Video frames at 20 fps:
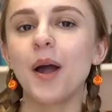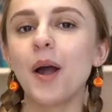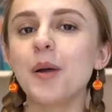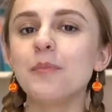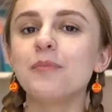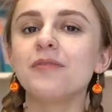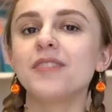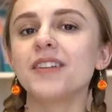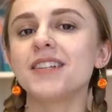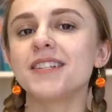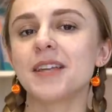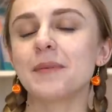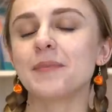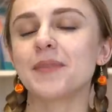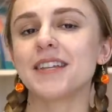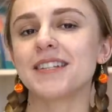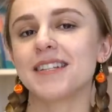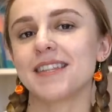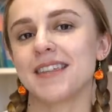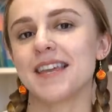Hopefully
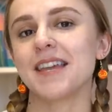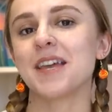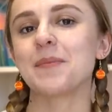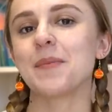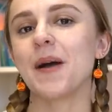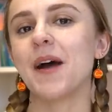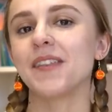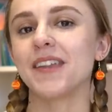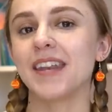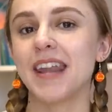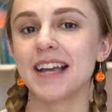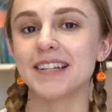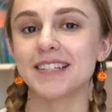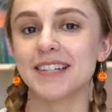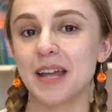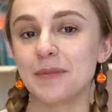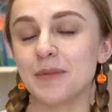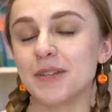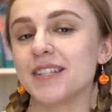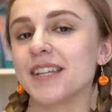something to think about the next
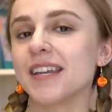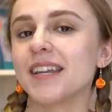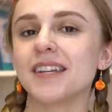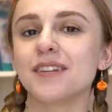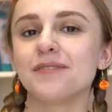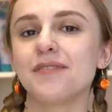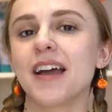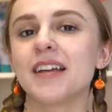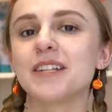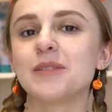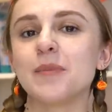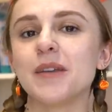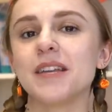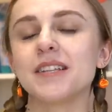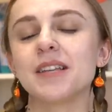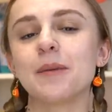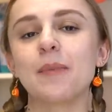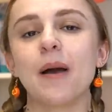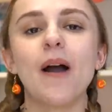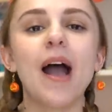time you see an advice
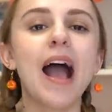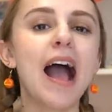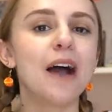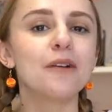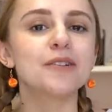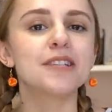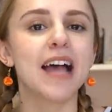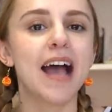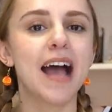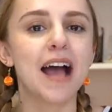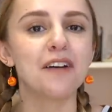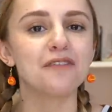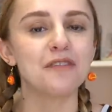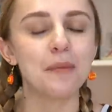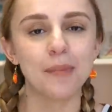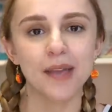piece about how to have